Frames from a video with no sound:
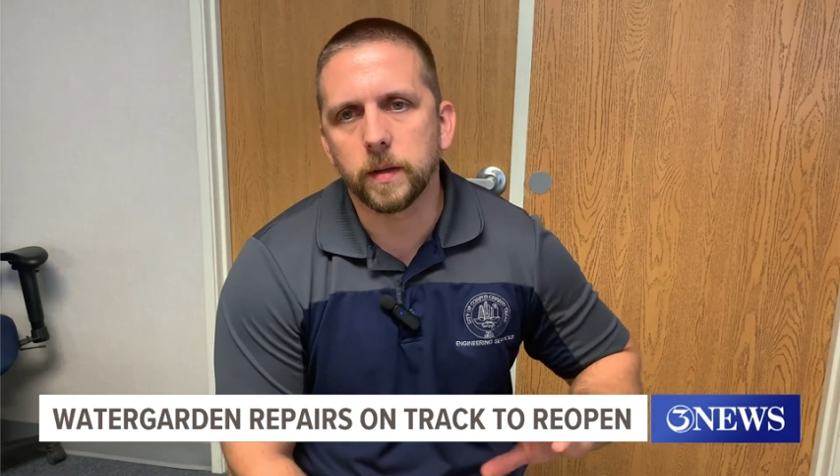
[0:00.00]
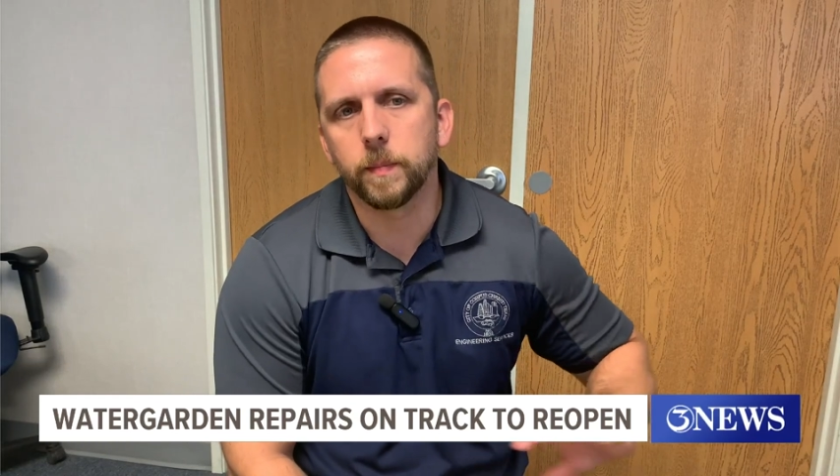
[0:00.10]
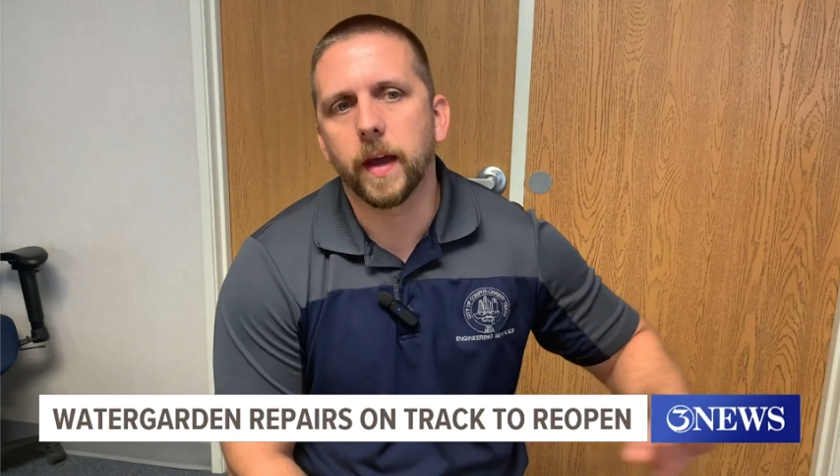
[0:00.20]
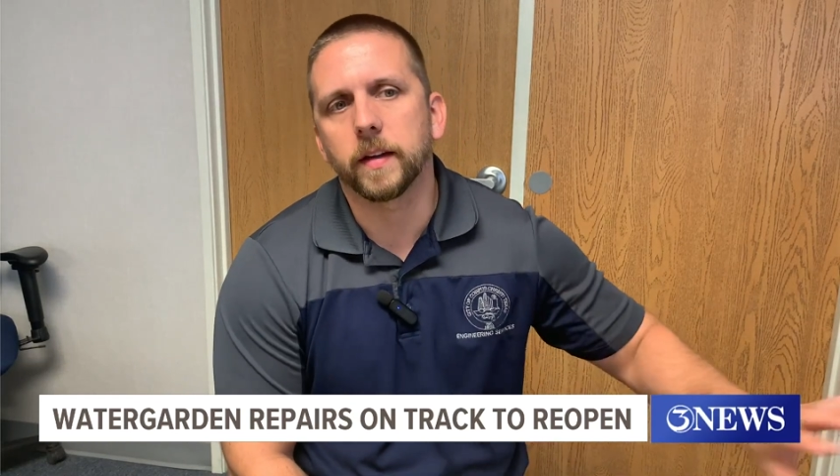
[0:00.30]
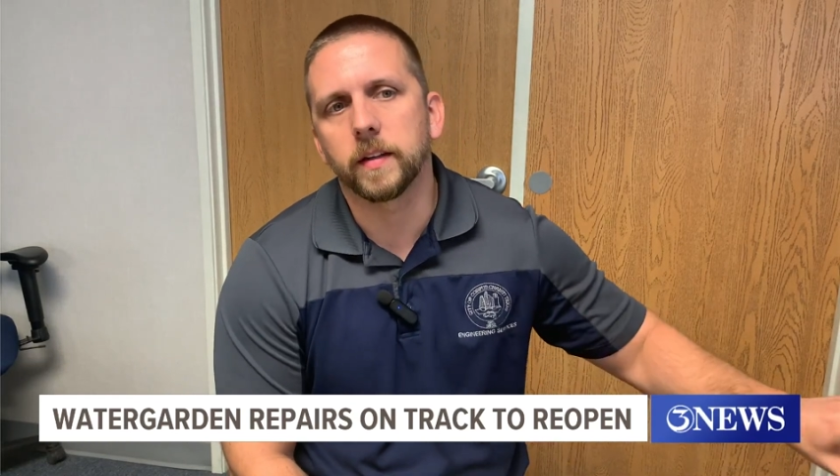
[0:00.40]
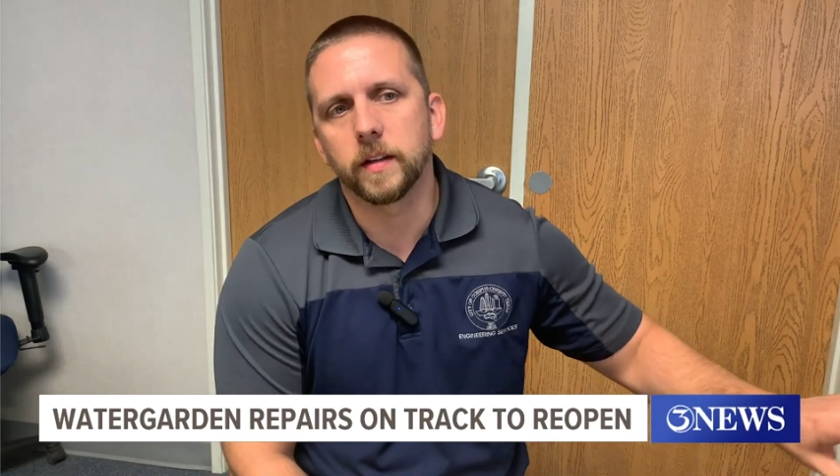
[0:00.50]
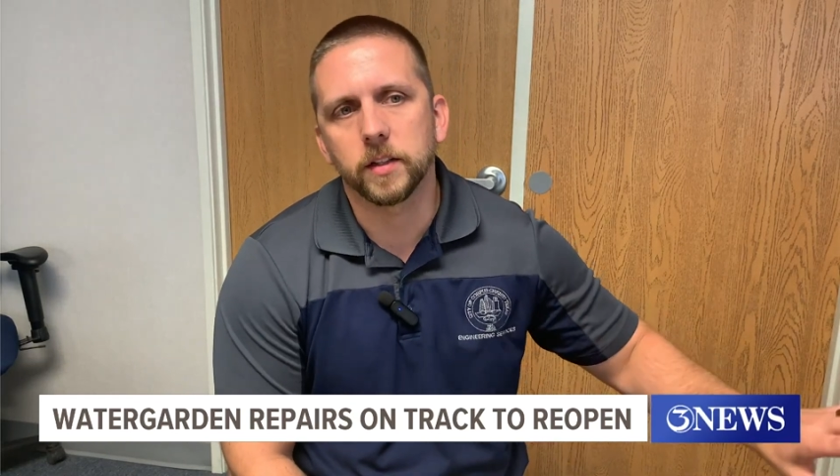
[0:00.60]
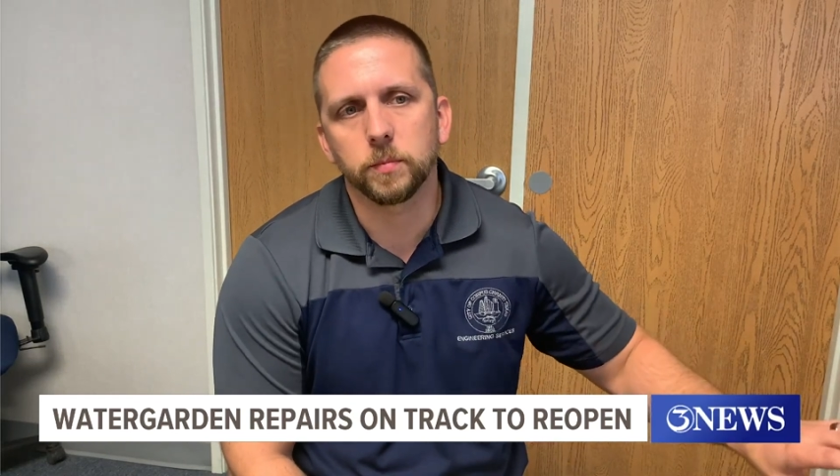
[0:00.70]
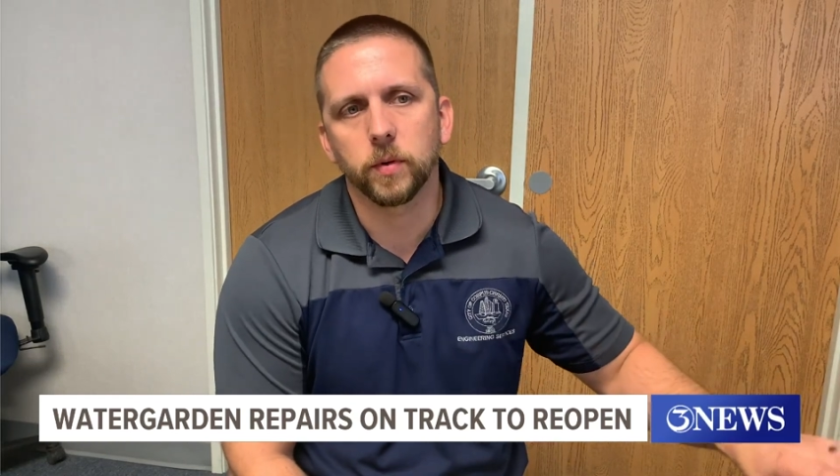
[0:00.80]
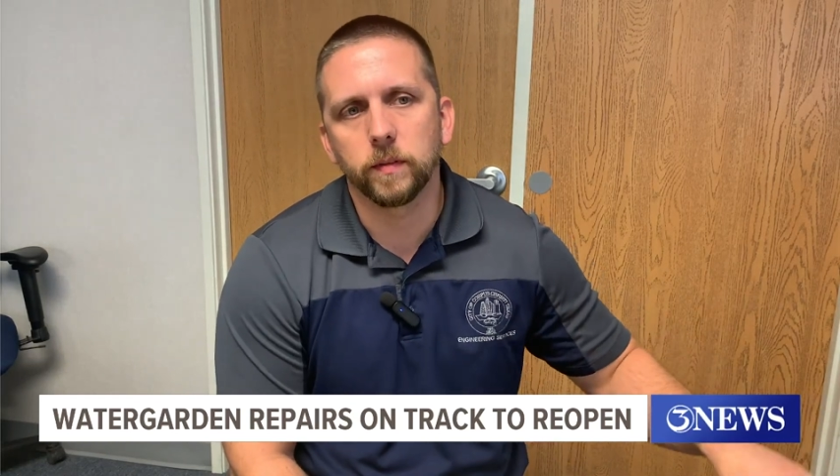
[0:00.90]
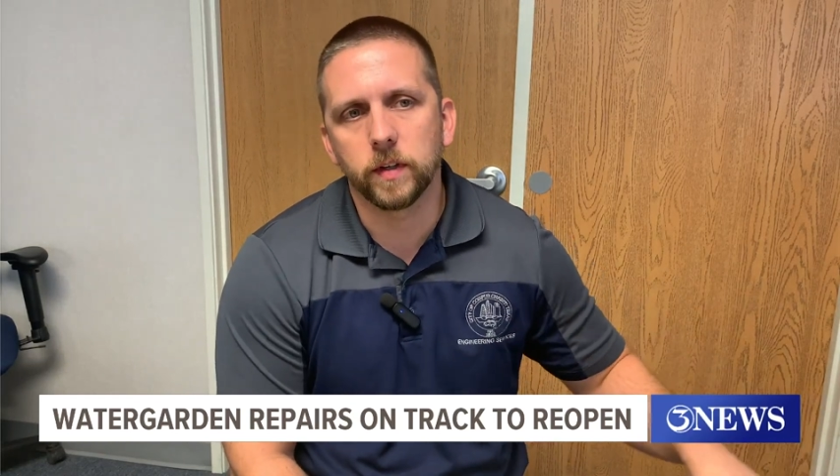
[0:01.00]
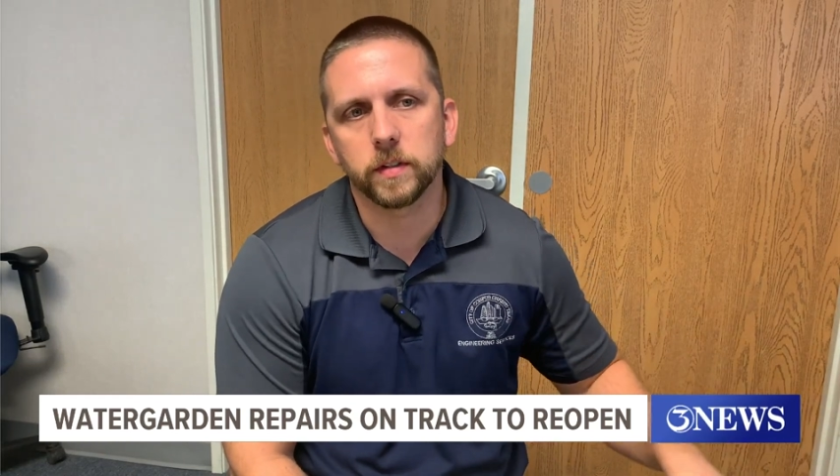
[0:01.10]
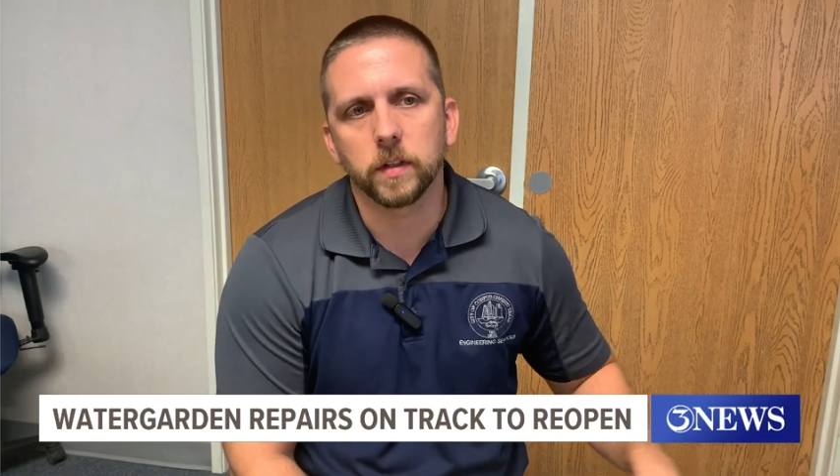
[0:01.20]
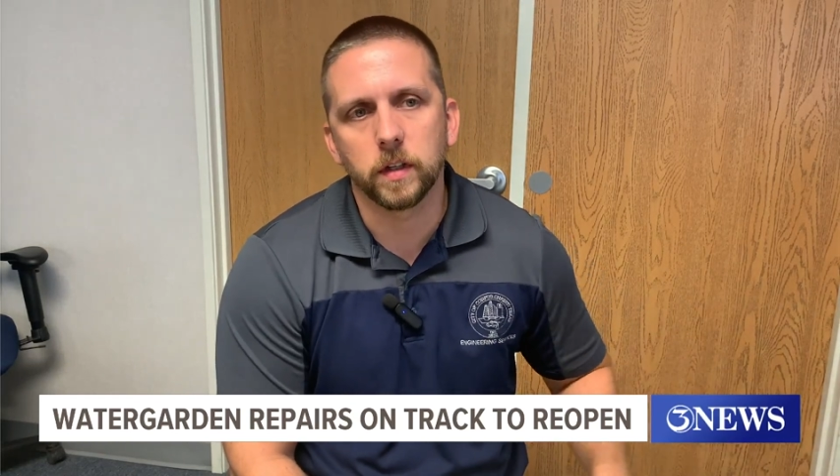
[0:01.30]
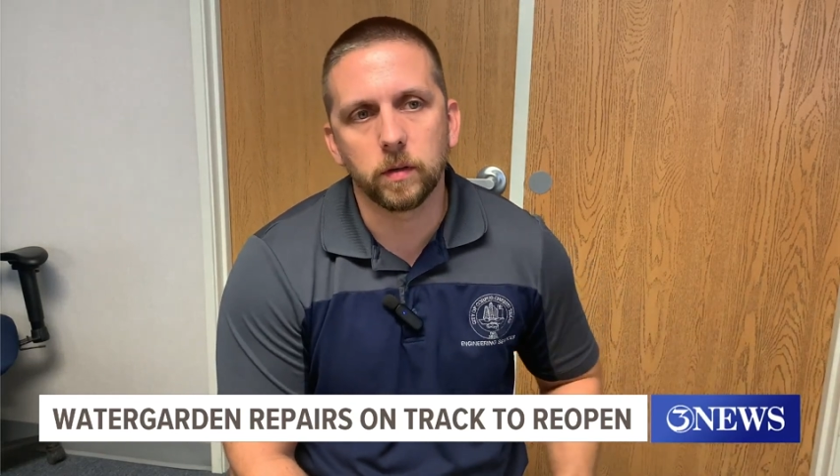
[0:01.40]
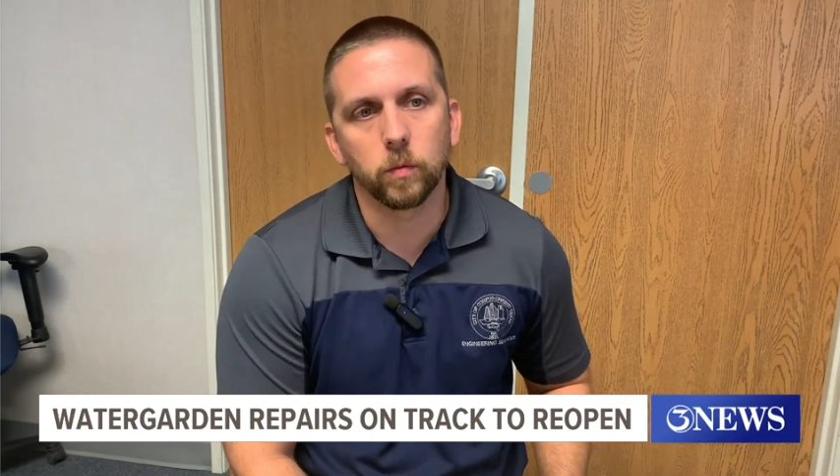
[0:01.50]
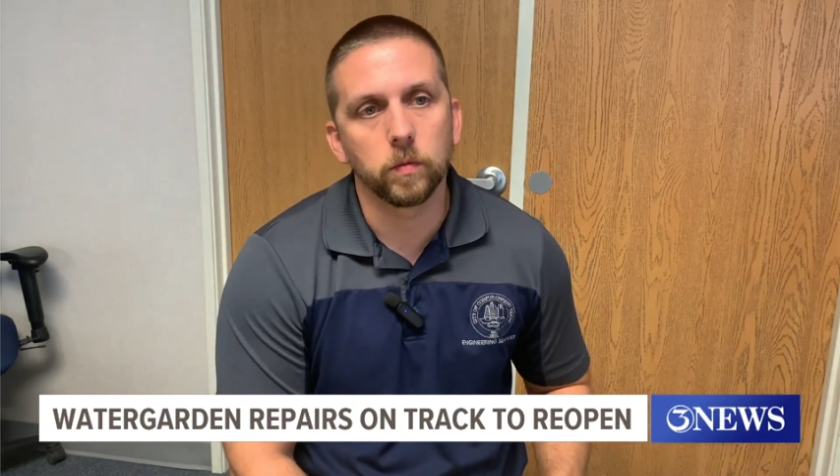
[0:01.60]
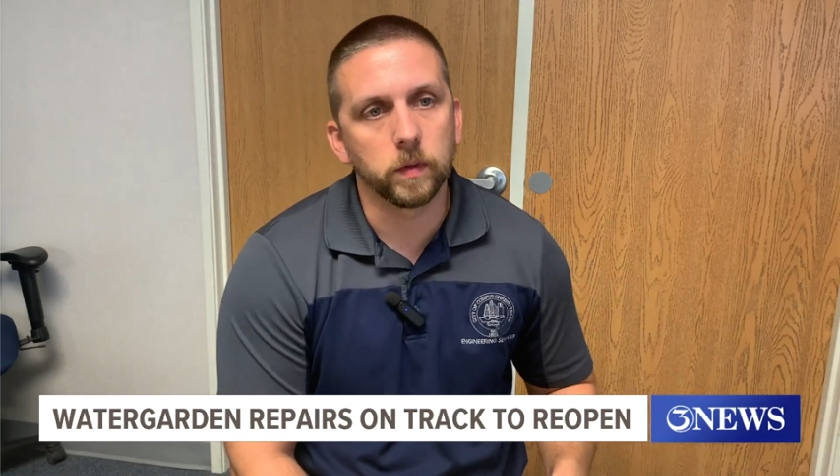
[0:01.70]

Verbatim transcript: impacting us previously,